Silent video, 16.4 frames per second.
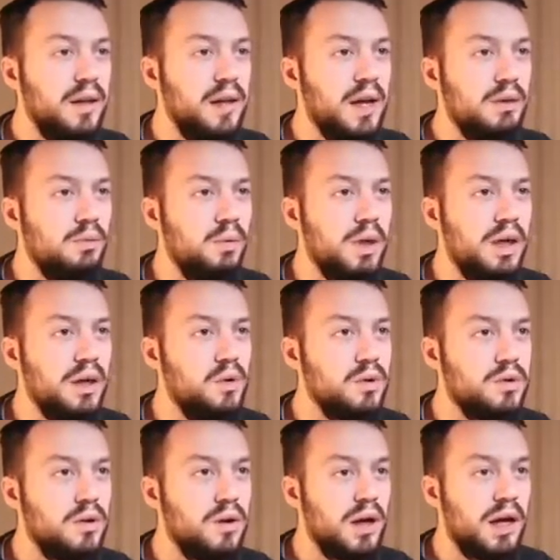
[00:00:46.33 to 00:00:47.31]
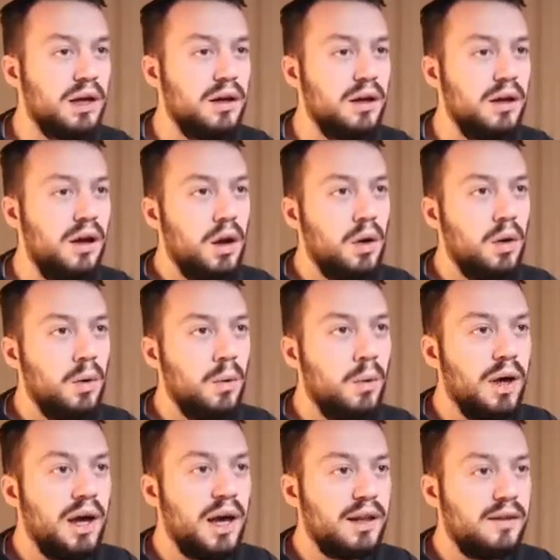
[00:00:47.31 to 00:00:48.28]
And we can also like
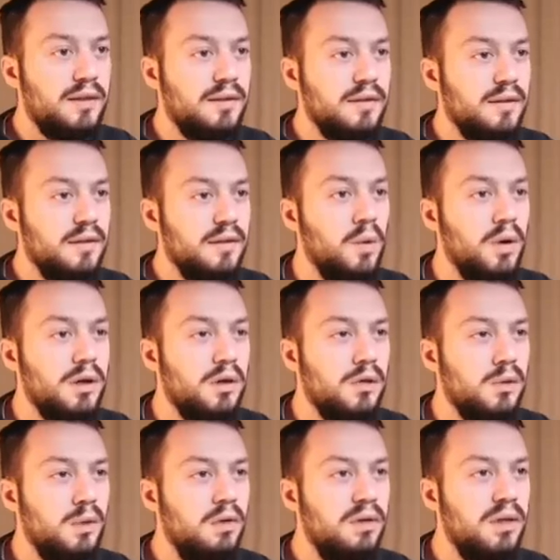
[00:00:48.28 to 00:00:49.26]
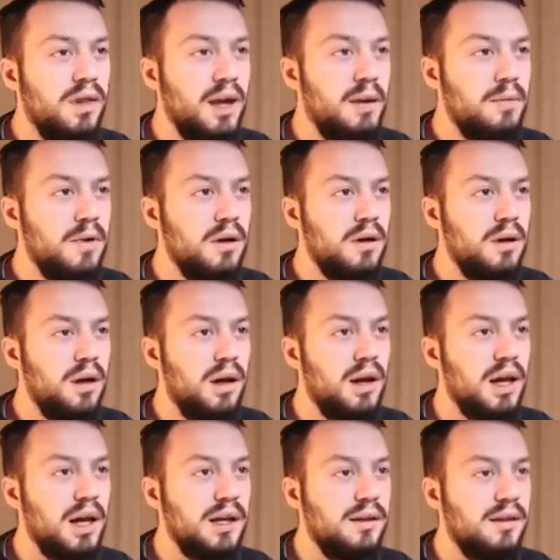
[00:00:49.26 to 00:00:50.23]
look at only two of them
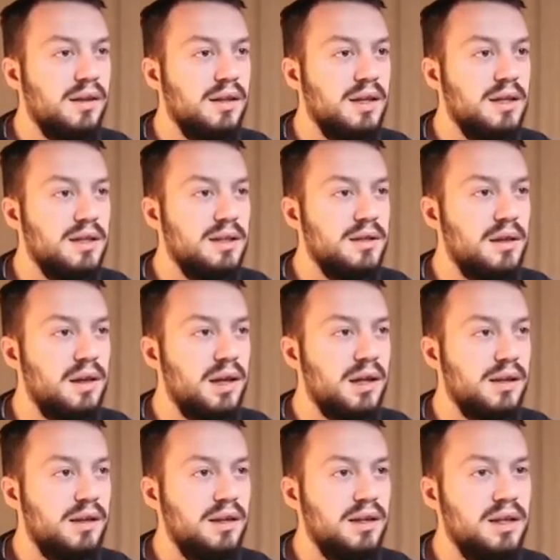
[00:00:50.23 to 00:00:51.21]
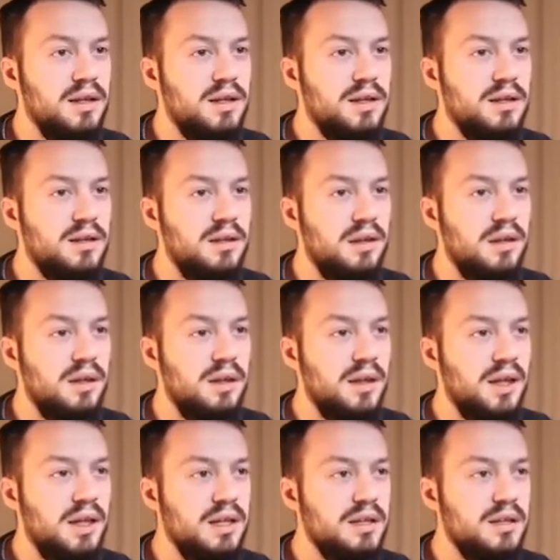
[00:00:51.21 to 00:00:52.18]
like these, like these,
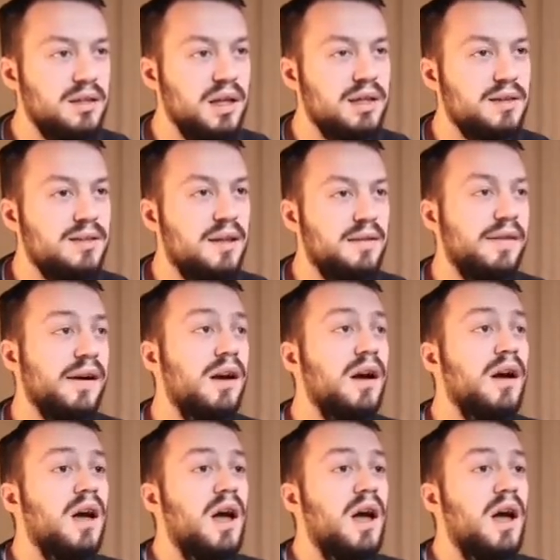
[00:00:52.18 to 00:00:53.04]
these, etc.